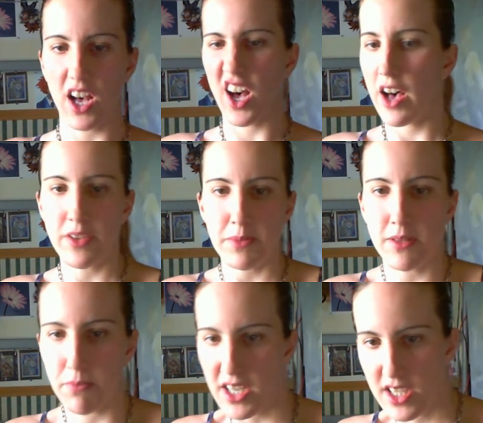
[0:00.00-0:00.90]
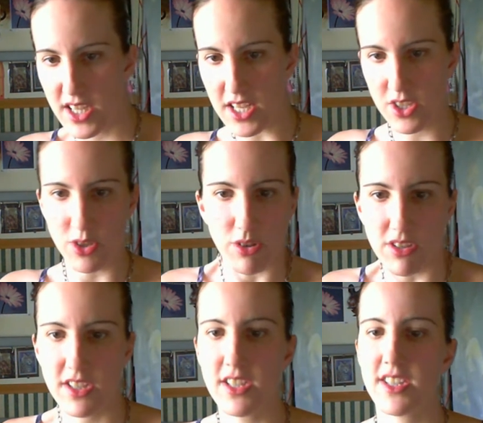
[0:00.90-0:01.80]
I haven't been back to that
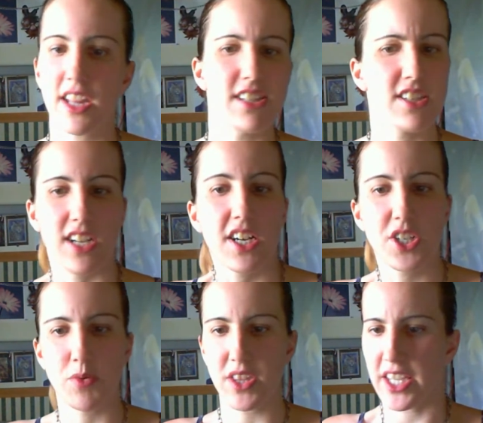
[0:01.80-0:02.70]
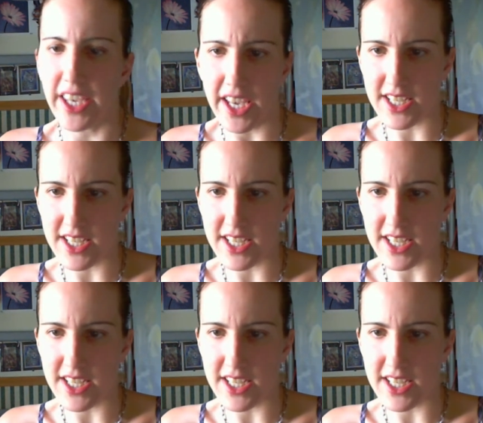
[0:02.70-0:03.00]
store since they started with the gay